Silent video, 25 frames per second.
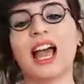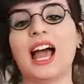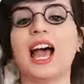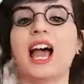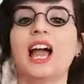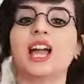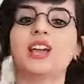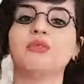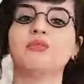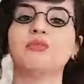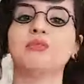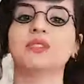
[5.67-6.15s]

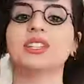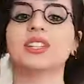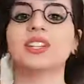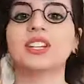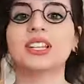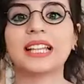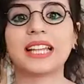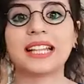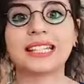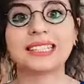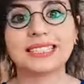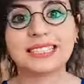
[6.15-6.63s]
I'm
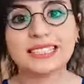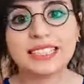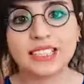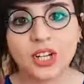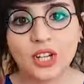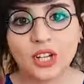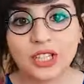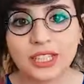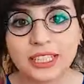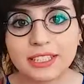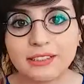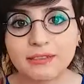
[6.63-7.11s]
Mina
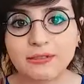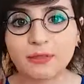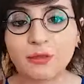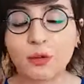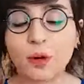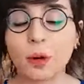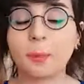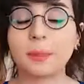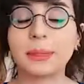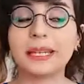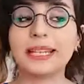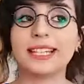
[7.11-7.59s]
Nasliyani
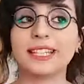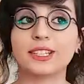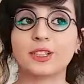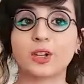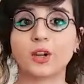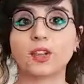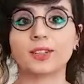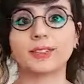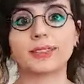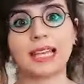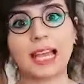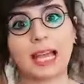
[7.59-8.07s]
from
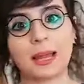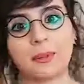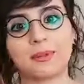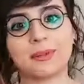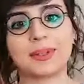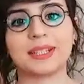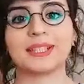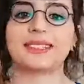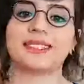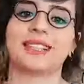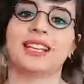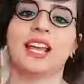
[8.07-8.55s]
Iran,
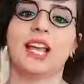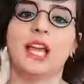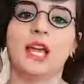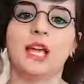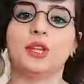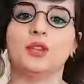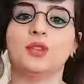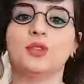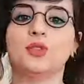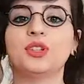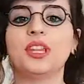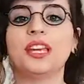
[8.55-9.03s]
Tabriz.
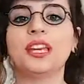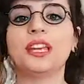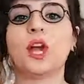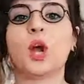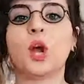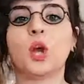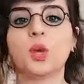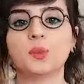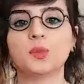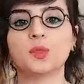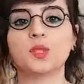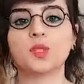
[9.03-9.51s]
Today
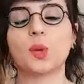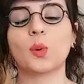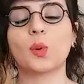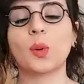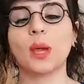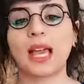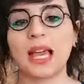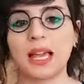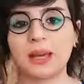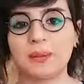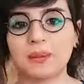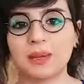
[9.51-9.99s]
I'm so
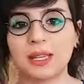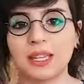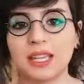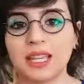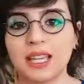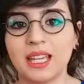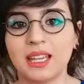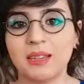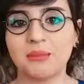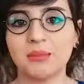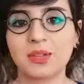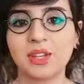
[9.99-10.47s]
happy
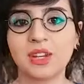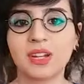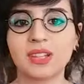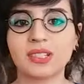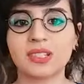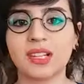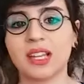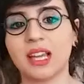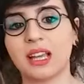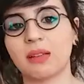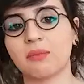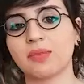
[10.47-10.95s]
because
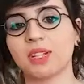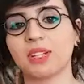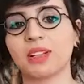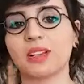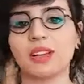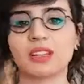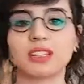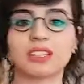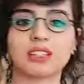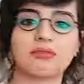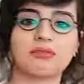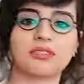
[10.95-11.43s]
I am the
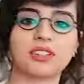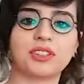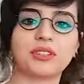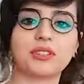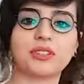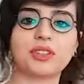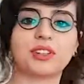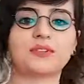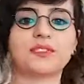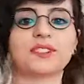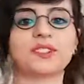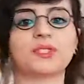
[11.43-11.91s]
lucky winner
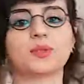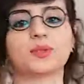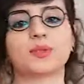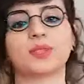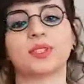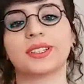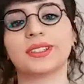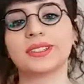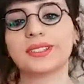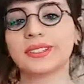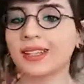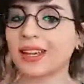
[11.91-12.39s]
of
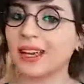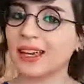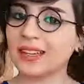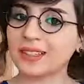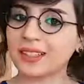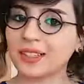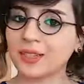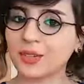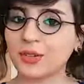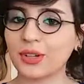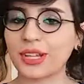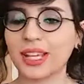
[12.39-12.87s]
students
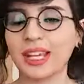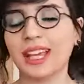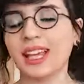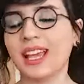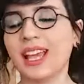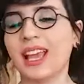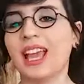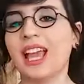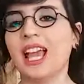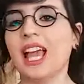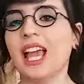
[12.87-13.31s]
category.